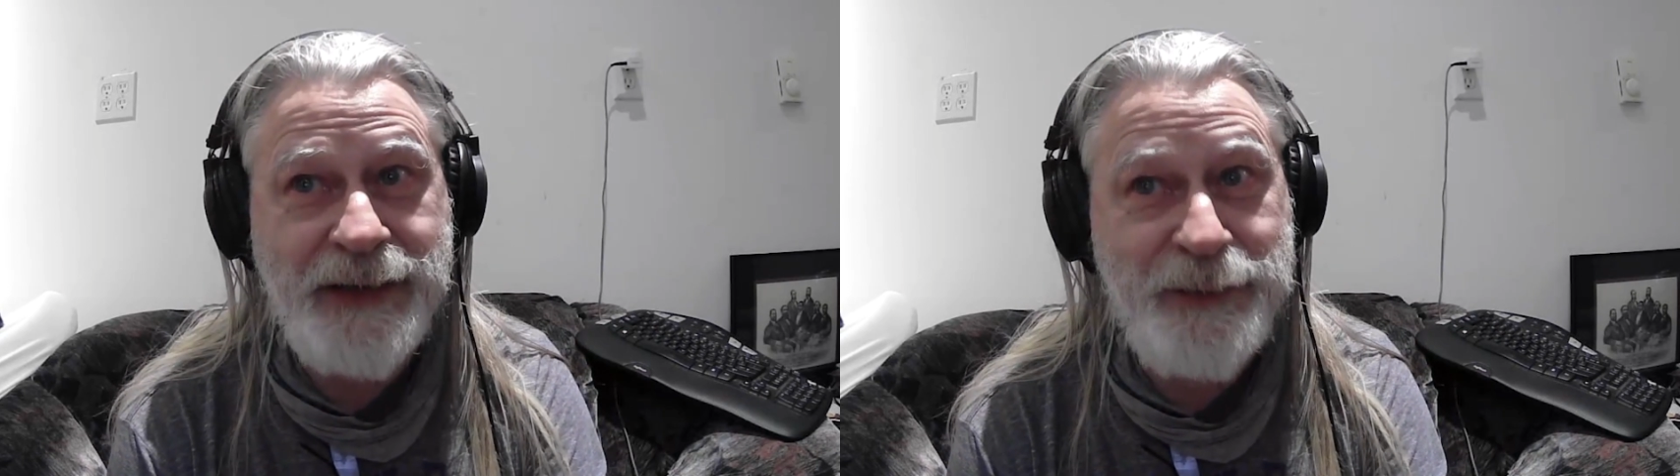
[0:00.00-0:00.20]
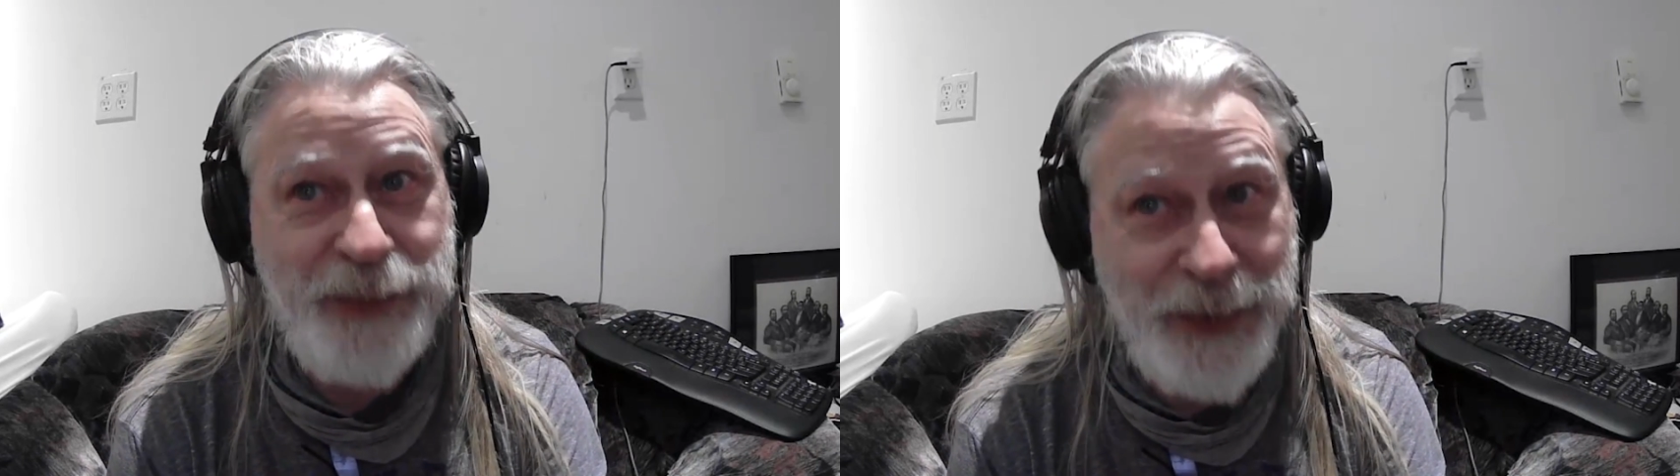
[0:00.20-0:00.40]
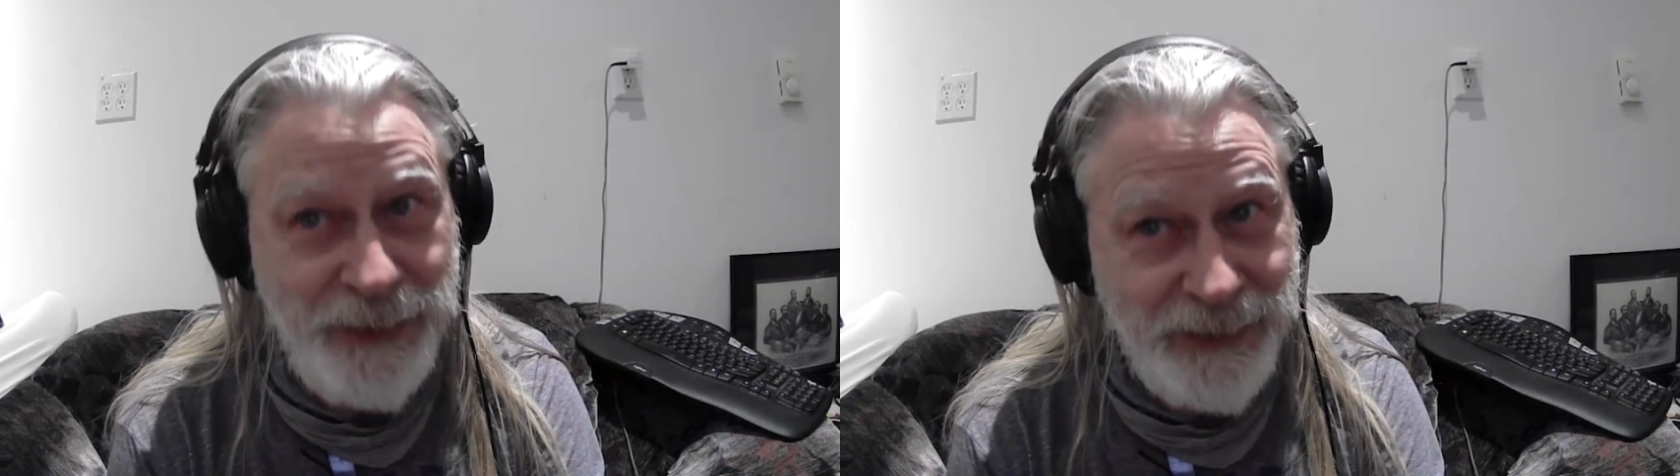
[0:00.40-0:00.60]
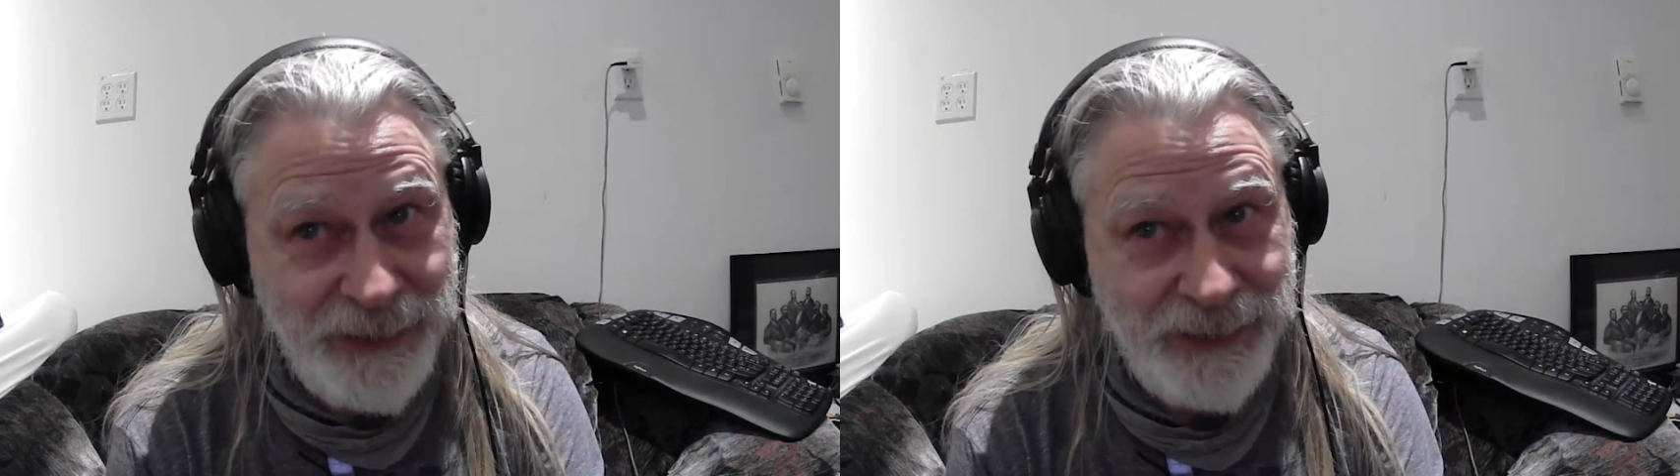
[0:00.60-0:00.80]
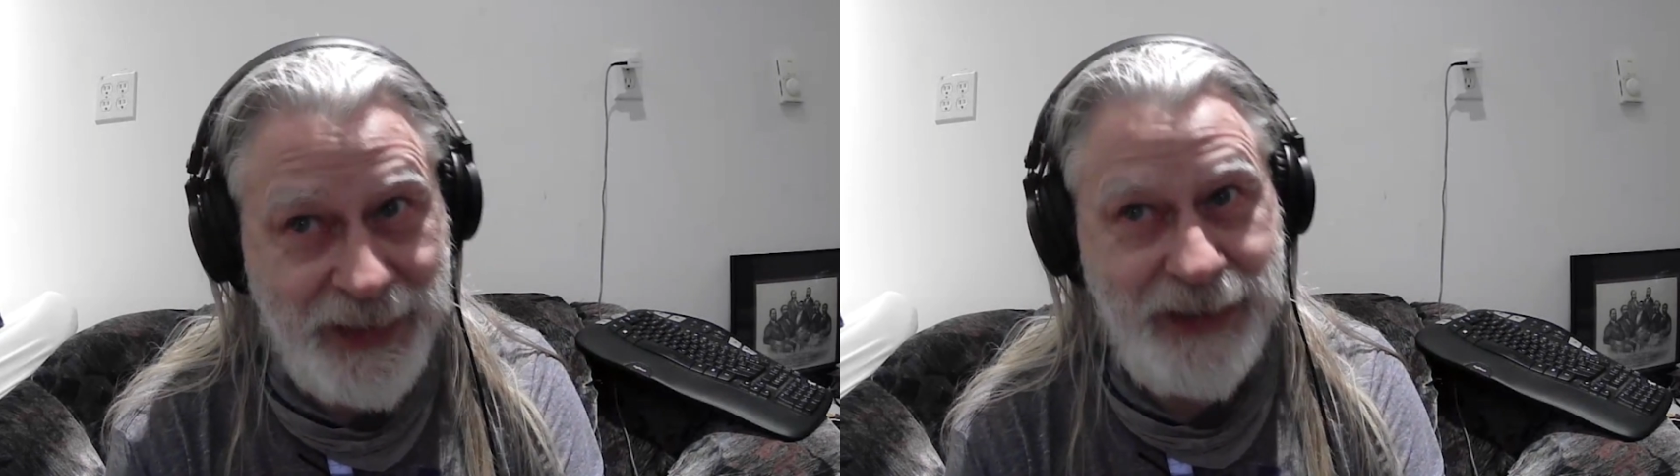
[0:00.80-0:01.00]
than
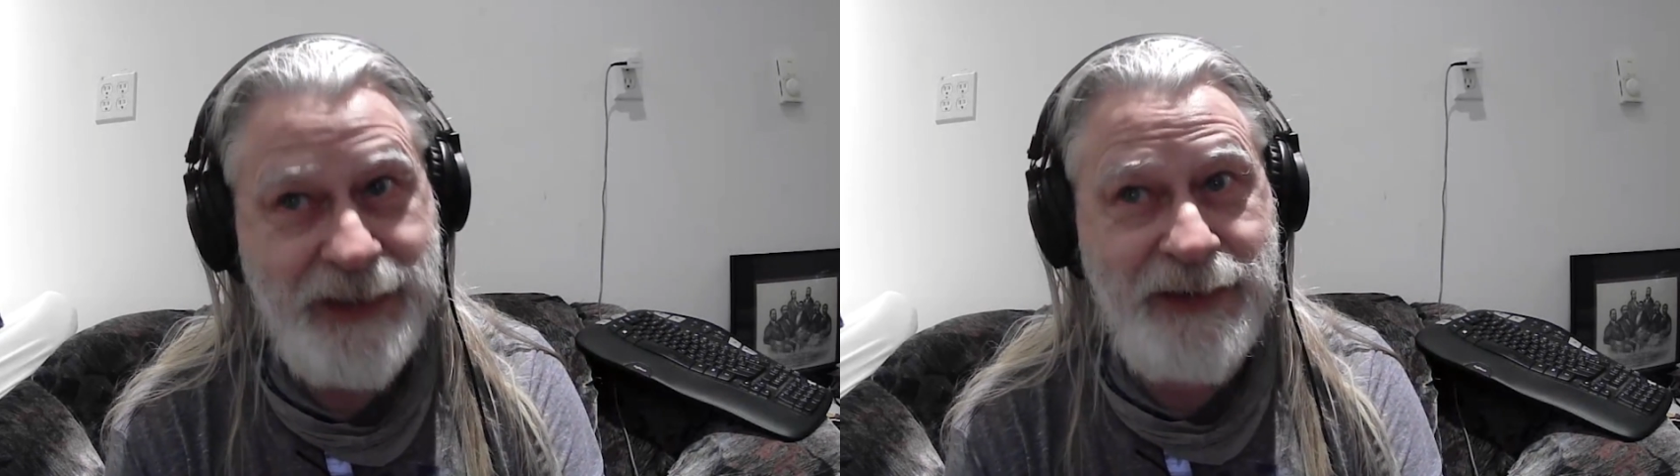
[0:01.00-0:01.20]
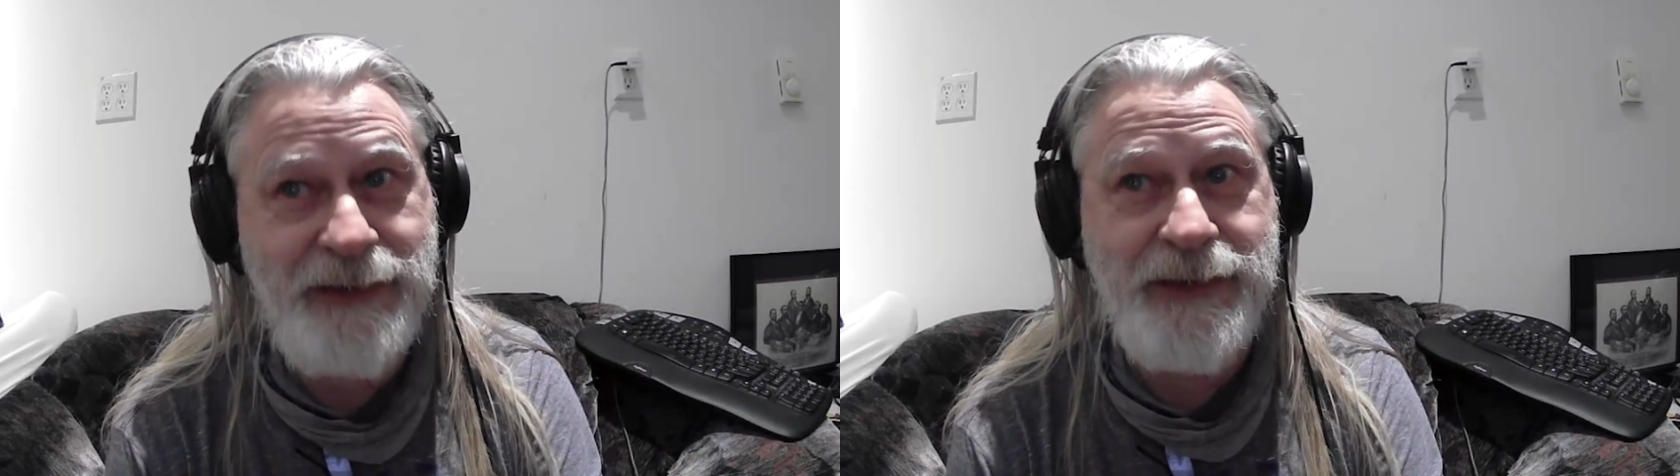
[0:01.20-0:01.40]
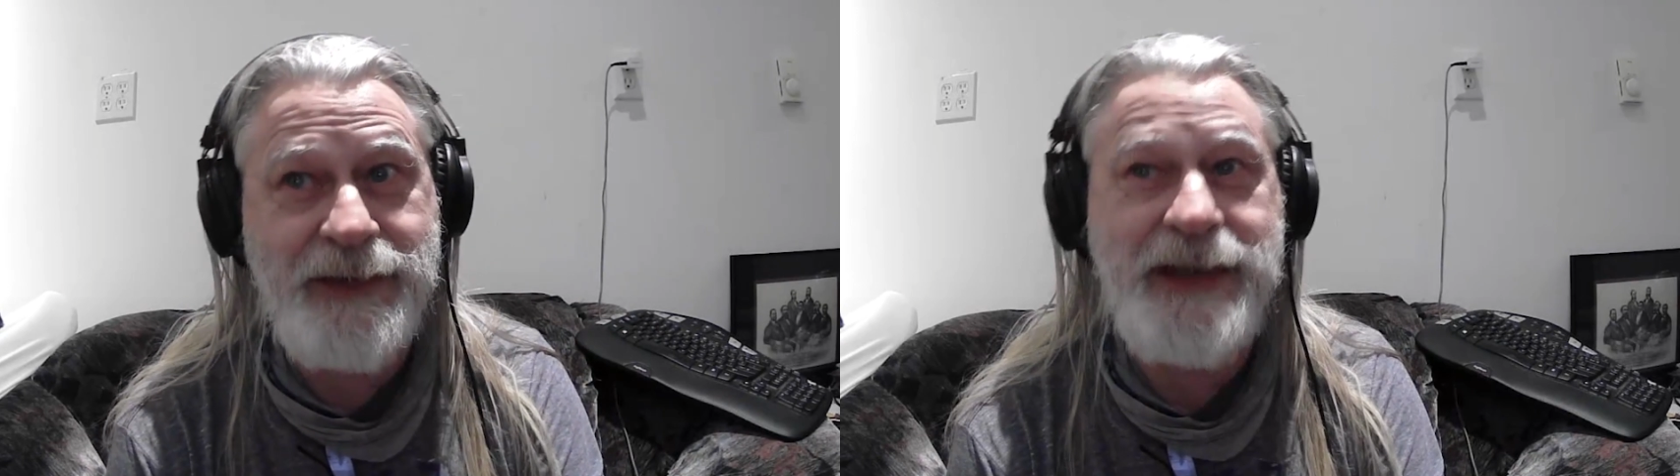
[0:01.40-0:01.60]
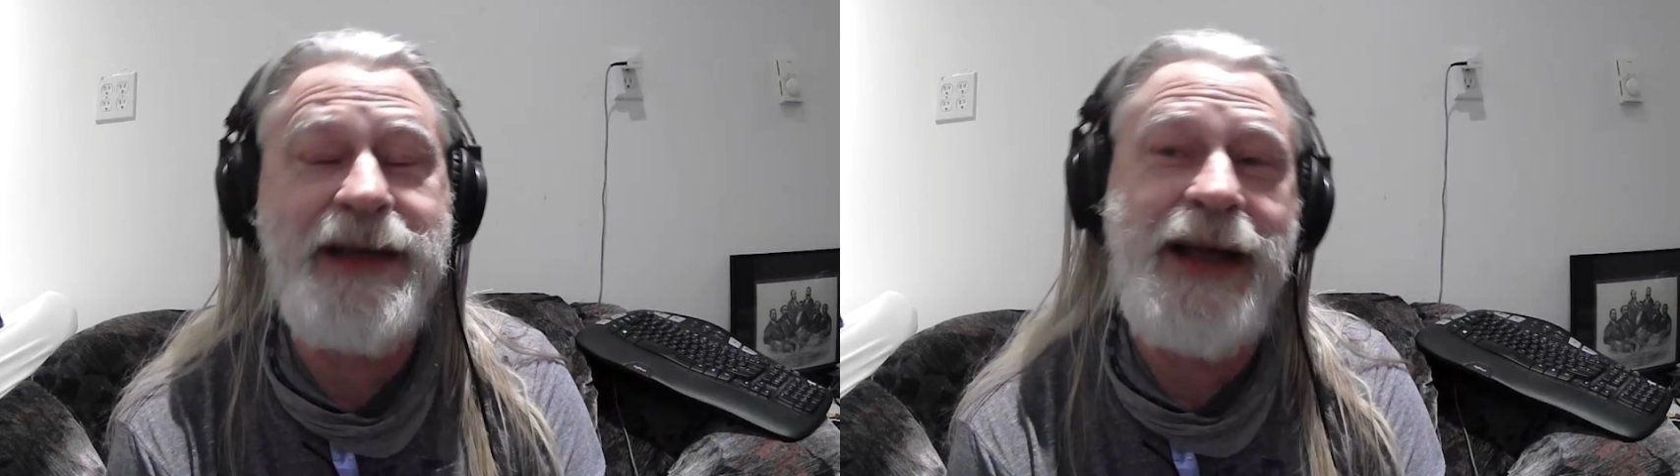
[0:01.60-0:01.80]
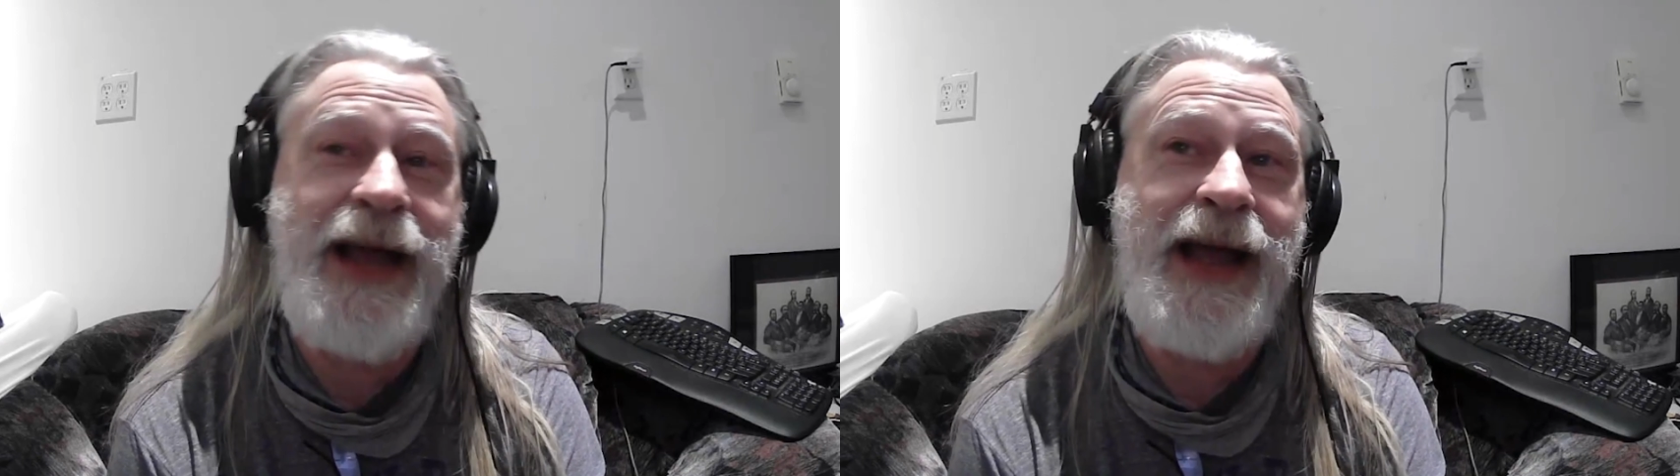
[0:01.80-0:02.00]
Putin taking over. Think
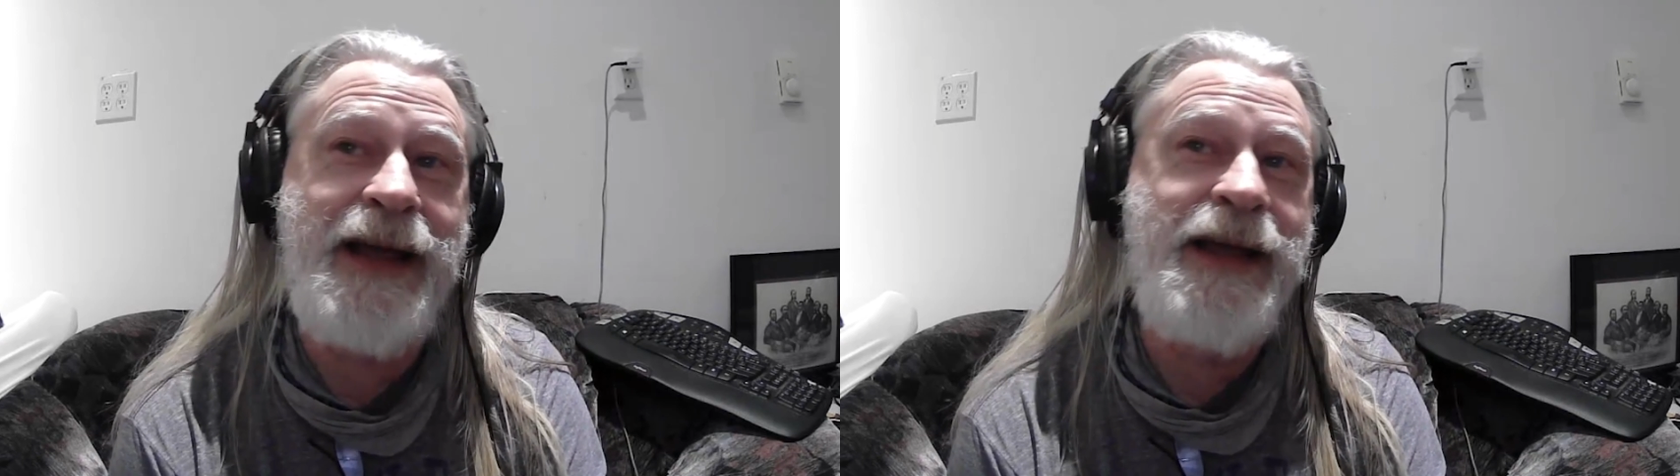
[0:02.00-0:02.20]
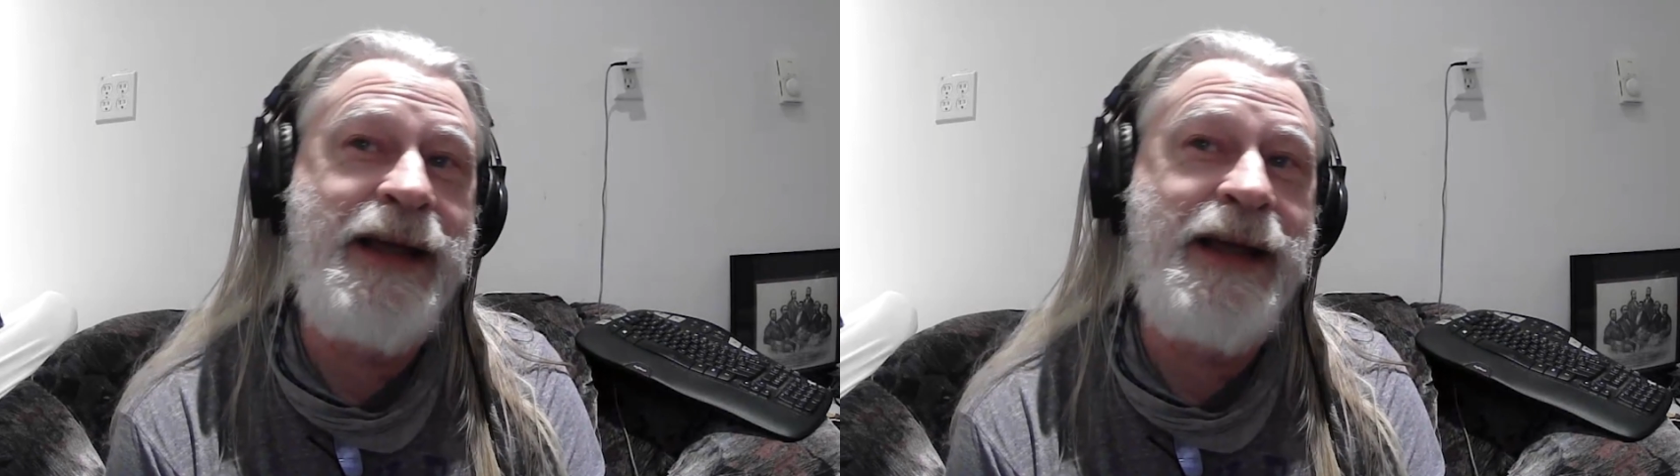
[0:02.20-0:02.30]
of that.